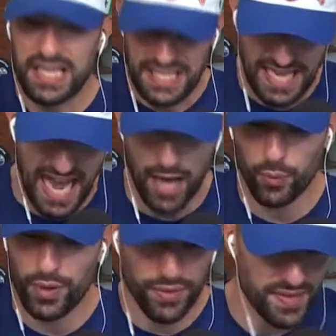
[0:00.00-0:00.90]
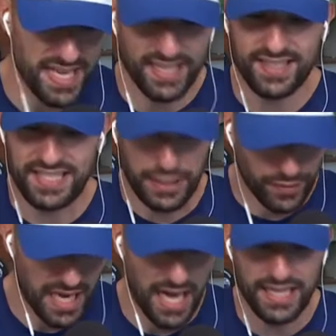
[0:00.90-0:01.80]
Not with Nick
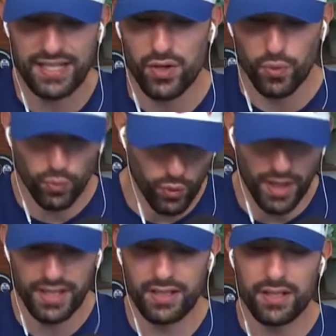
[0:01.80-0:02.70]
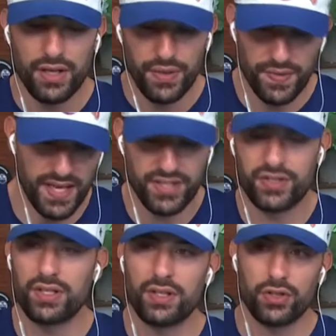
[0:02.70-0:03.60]
Sirianni running
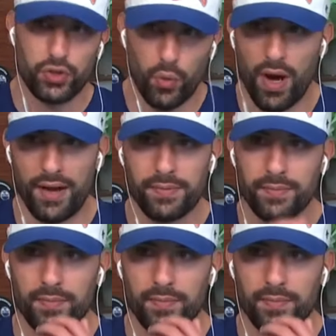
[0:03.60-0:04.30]
this squad.